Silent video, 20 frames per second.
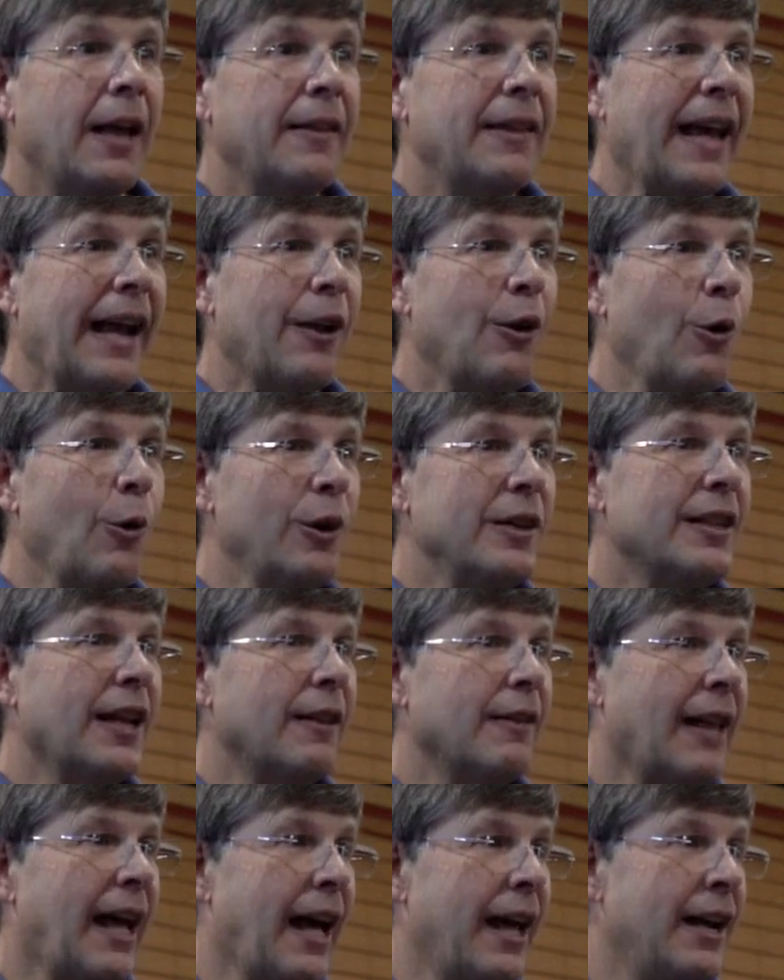that go into a
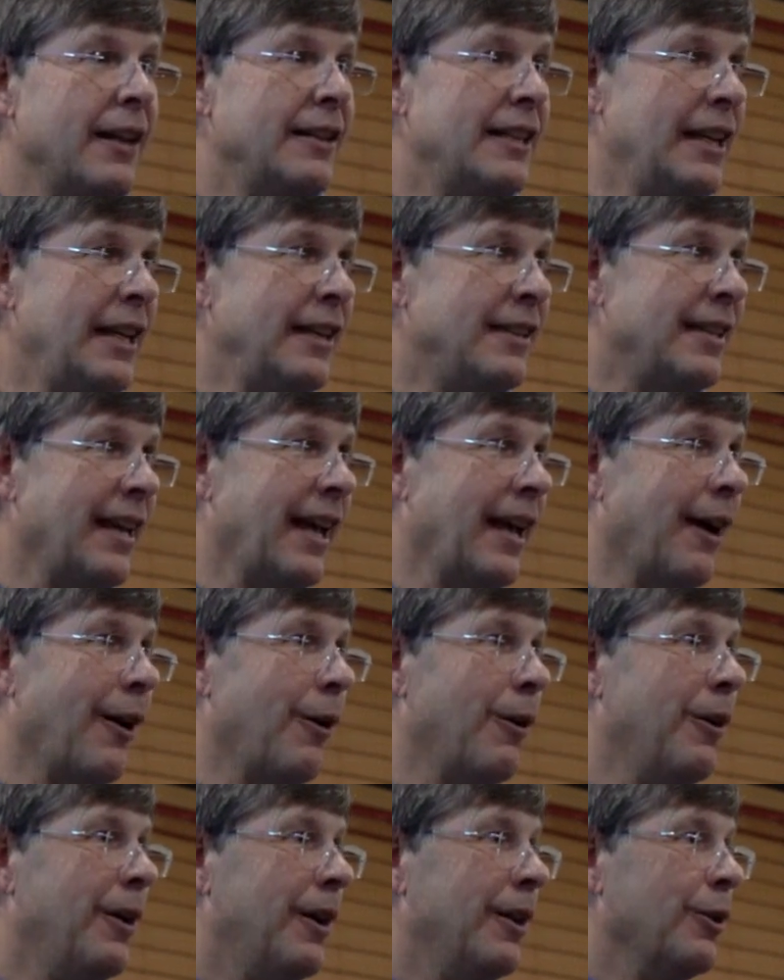lot of
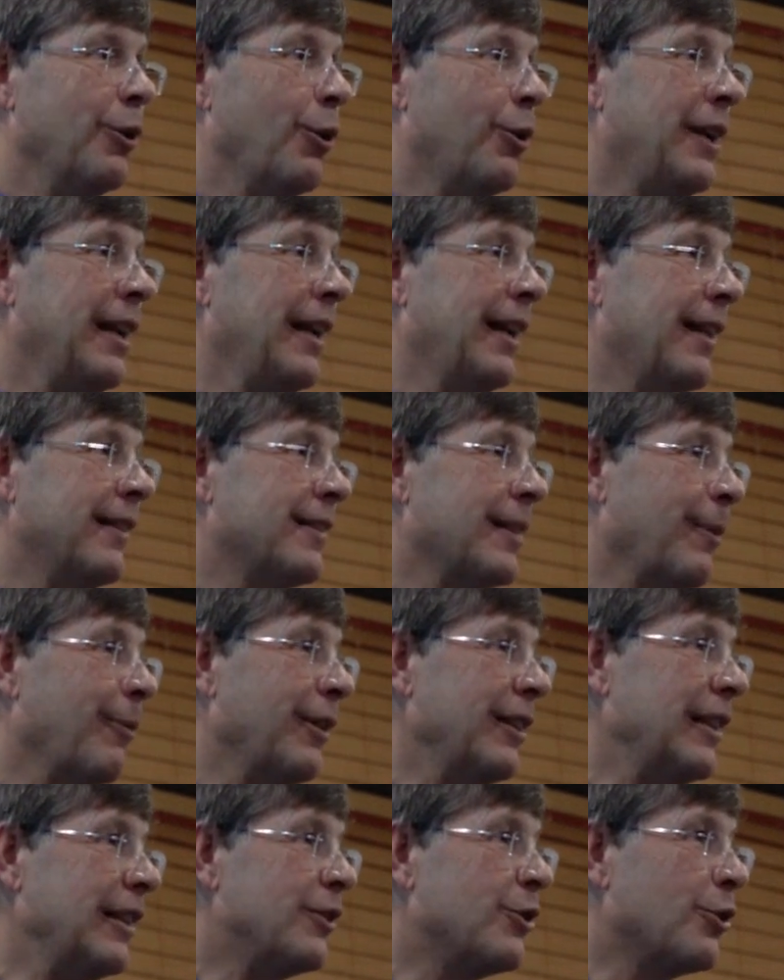detail looking at some
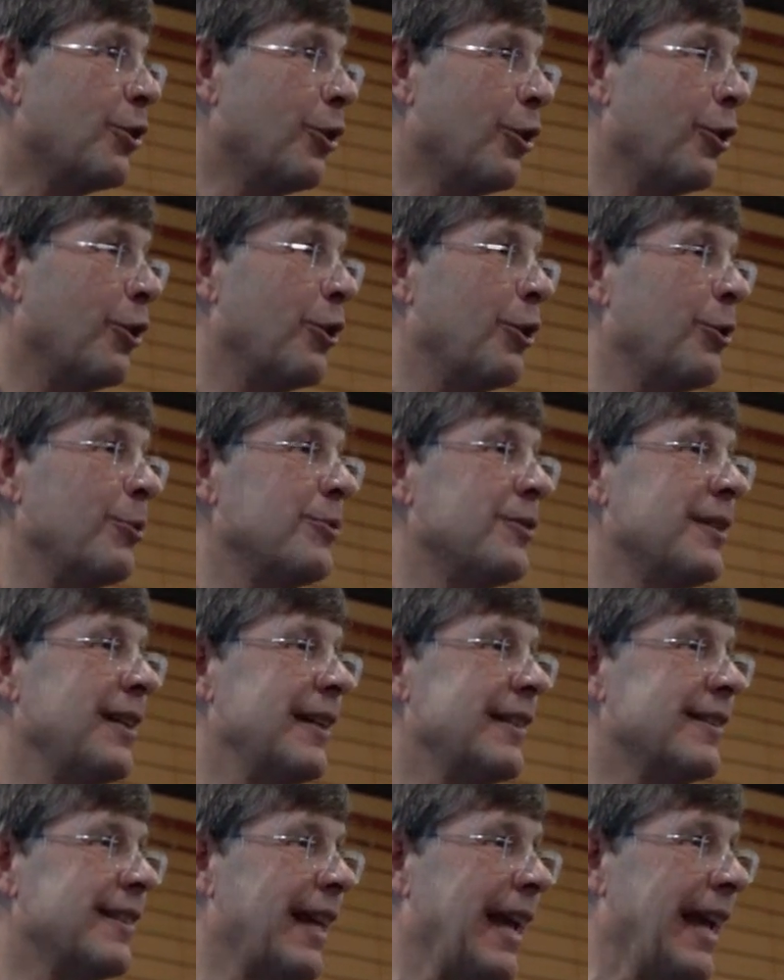of these terms
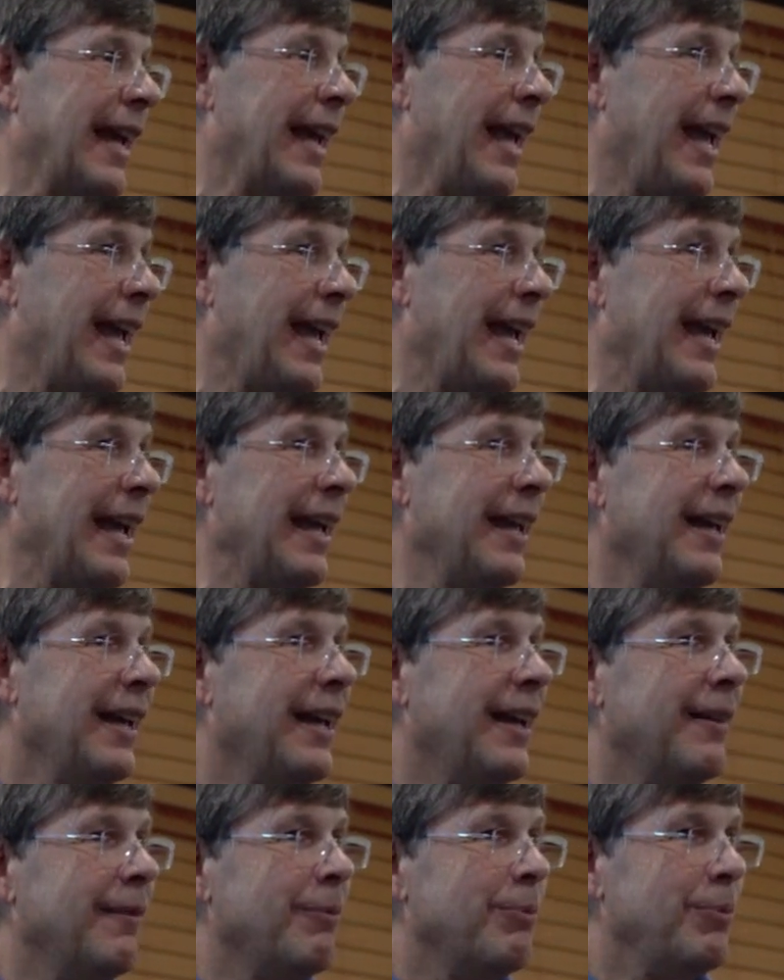and saying, hey,
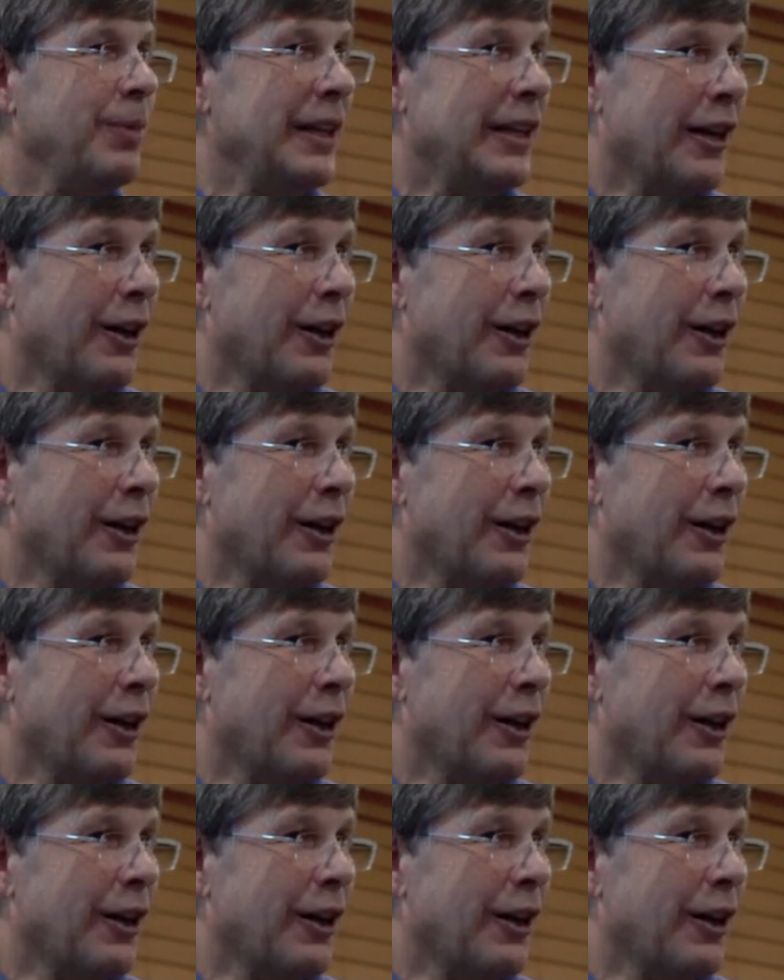be